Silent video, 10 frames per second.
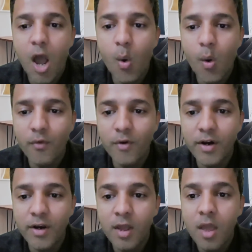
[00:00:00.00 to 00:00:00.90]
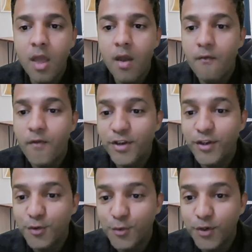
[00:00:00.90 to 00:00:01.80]
However,
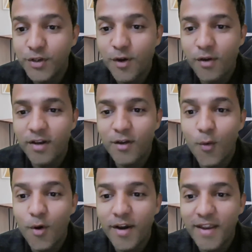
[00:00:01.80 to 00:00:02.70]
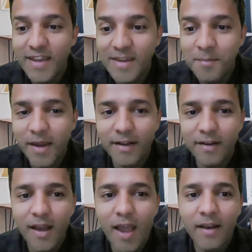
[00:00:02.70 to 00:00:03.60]
when you do it on an over
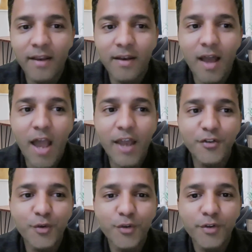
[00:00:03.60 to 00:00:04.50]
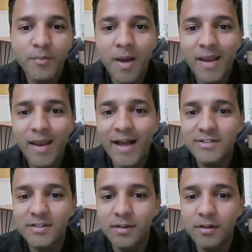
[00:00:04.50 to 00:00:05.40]
email, and then I showed you in my
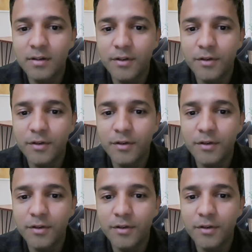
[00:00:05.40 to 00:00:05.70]
last,